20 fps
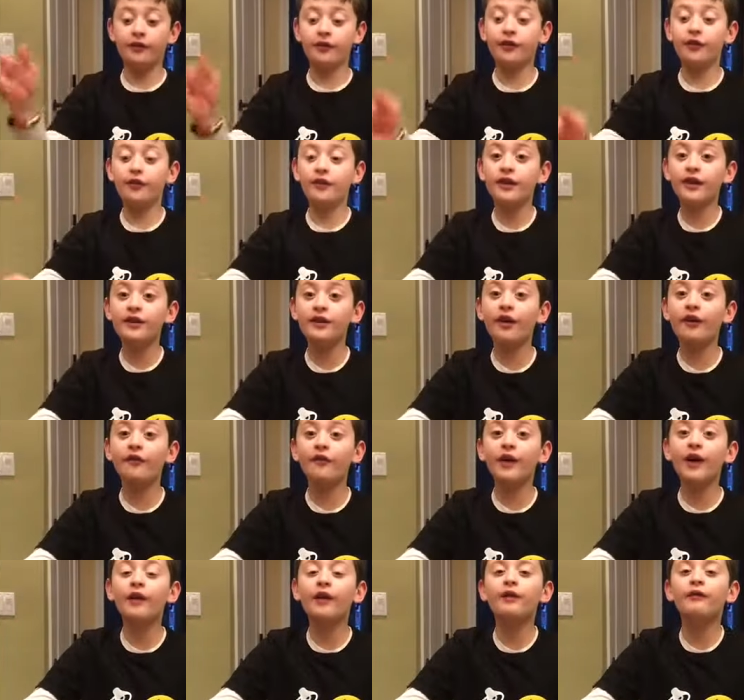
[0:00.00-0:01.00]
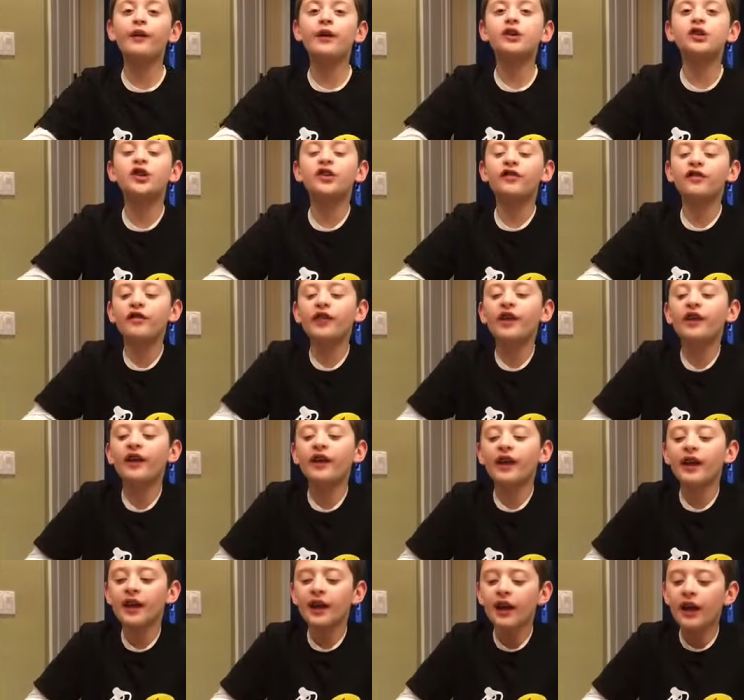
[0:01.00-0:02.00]
So these are very rich and
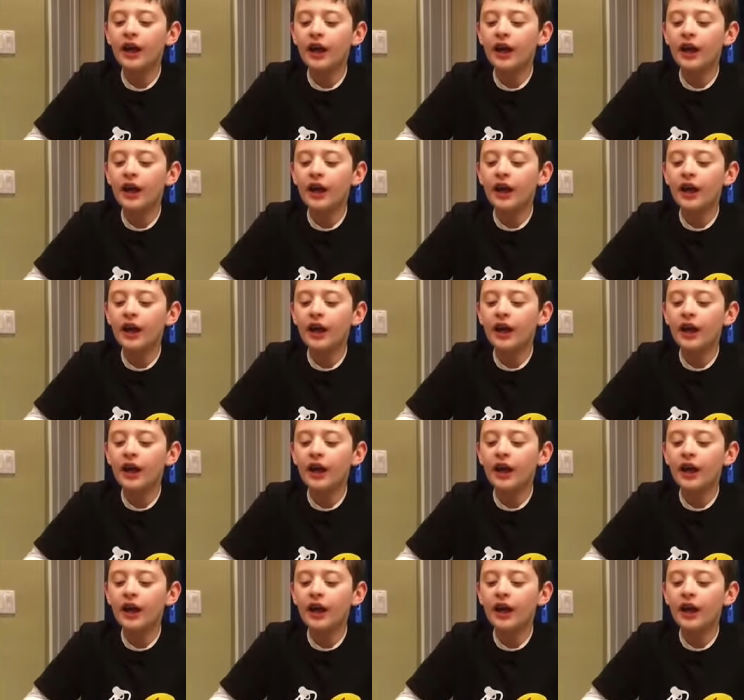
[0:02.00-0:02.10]
filling,